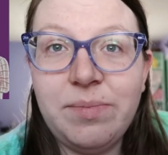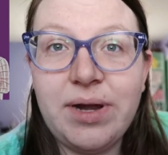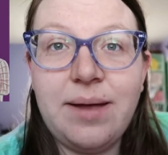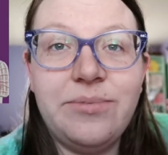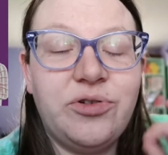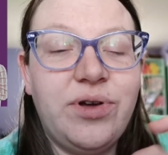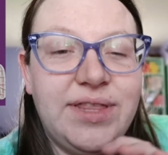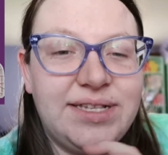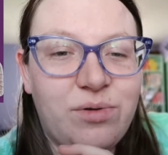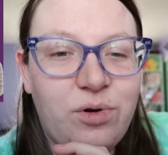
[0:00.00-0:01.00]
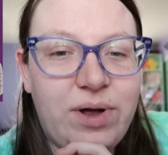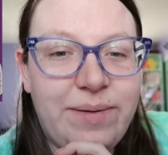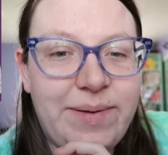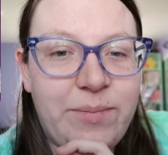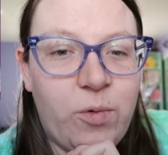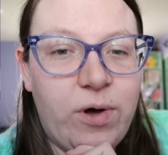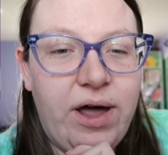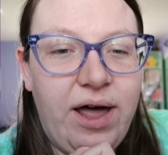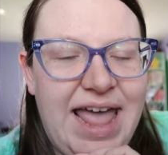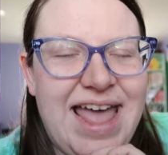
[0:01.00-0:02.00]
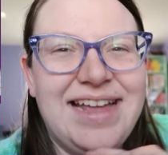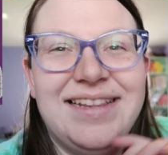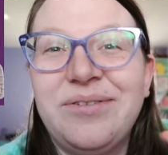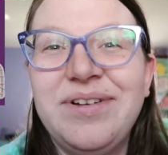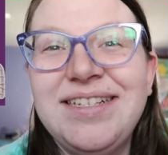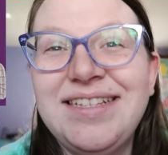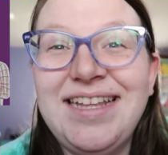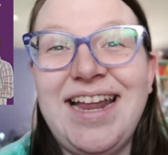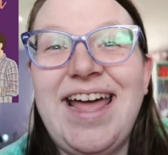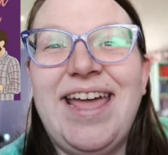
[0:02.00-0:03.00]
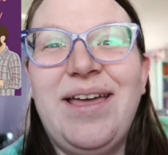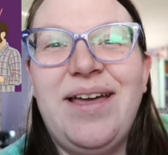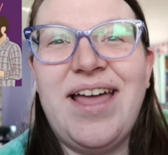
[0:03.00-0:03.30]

but I'm enjoying this one quite a bit more. And the reason that I